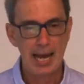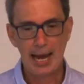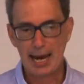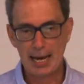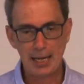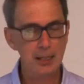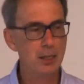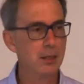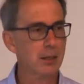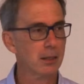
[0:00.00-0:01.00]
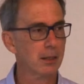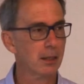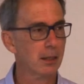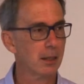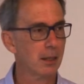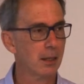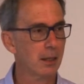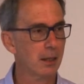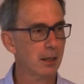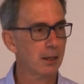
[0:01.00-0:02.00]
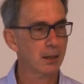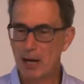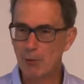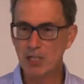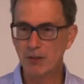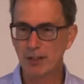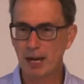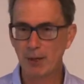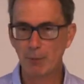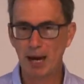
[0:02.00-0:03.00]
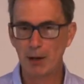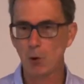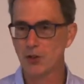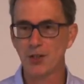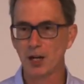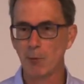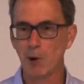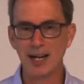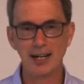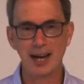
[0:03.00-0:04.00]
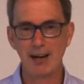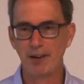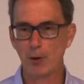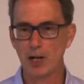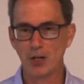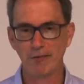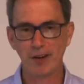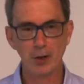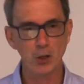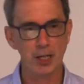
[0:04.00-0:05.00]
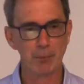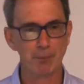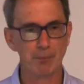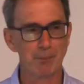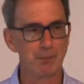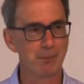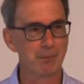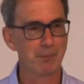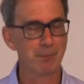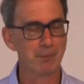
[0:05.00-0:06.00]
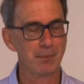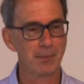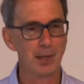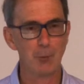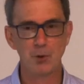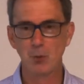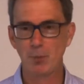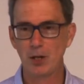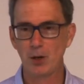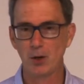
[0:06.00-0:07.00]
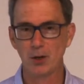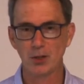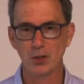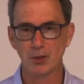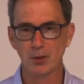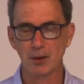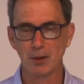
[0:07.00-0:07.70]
And the main reason for coming back wasn't that I won a Federation Fellowship. It was because